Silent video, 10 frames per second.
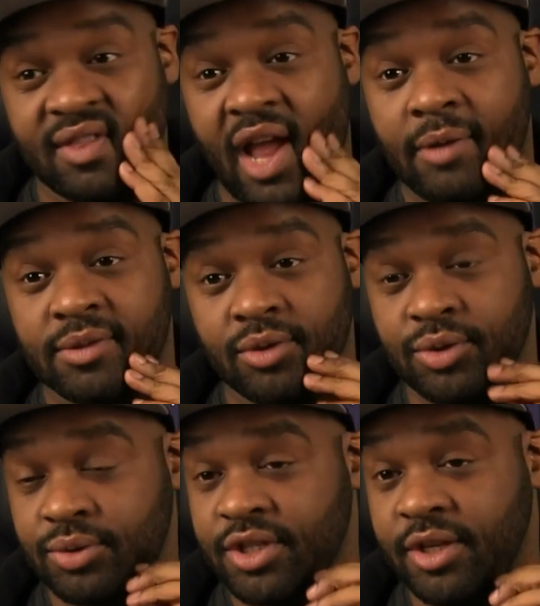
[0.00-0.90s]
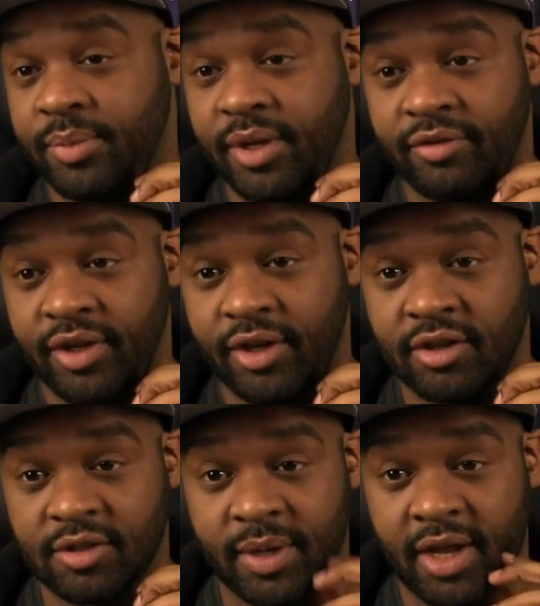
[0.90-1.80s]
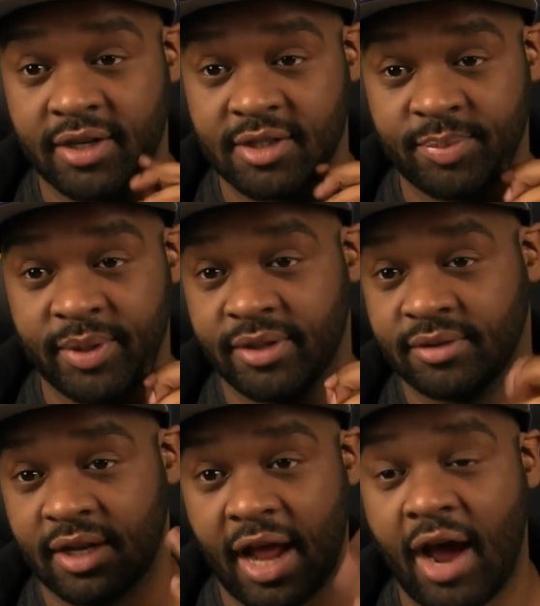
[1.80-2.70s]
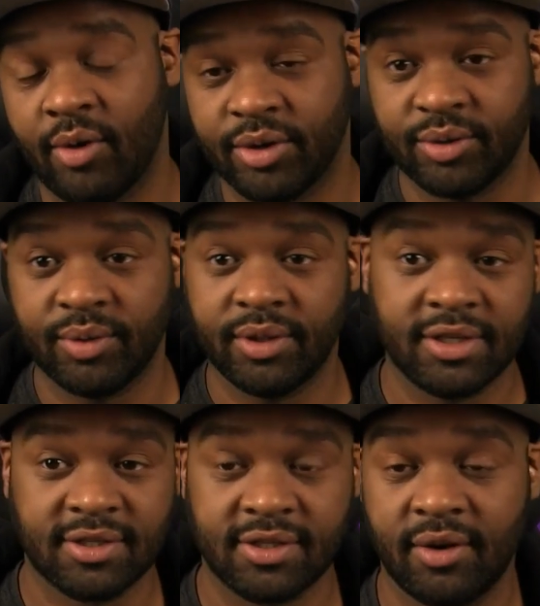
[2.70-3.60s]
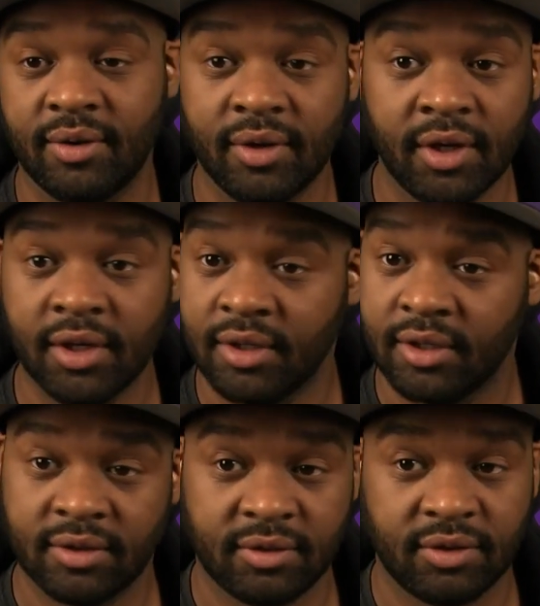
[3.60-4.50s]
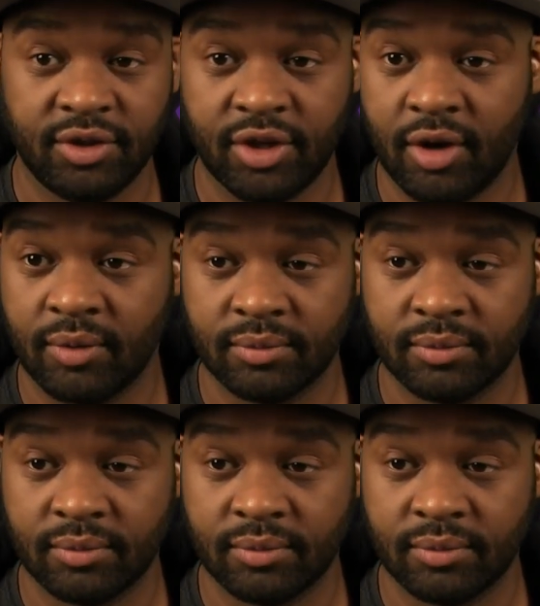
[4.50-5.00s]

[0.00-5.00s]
I was gonna do 10-minute videos, but I done spent an hour doing this, so I'm